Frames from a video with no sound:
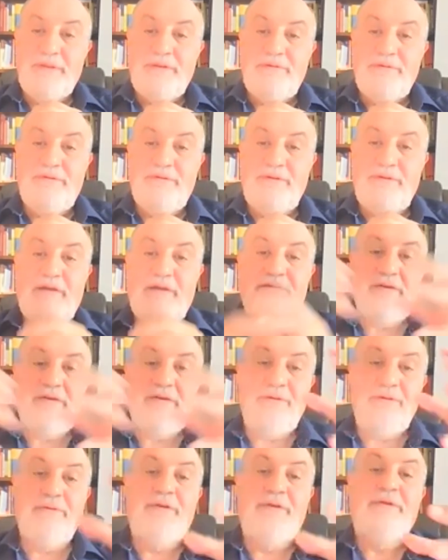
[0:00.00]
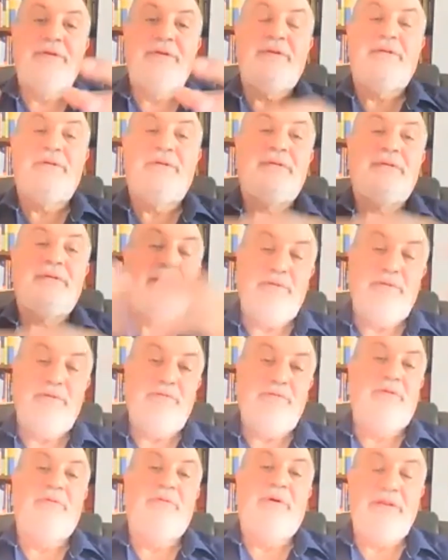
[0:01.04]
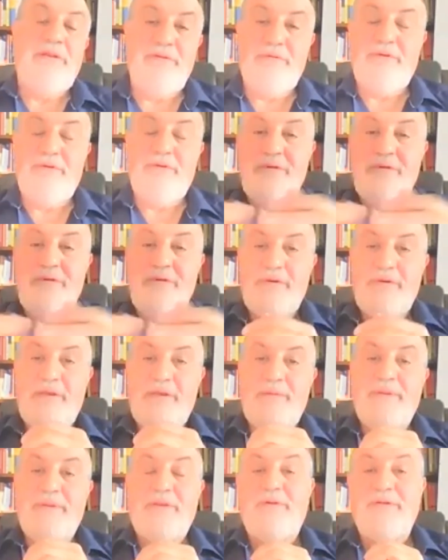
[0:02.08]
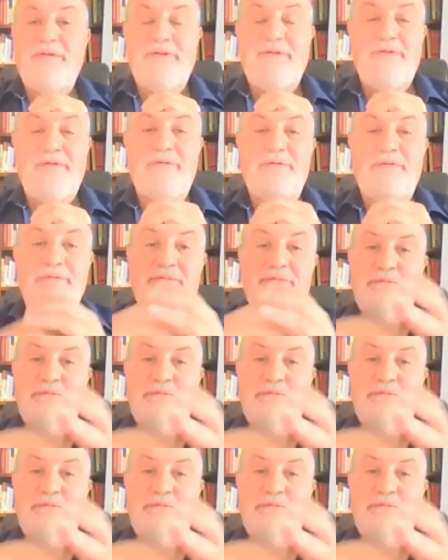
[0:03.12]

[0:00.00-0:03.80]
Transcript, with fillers: You see, you have a shortage, it's going to be a worldwide shortage, but also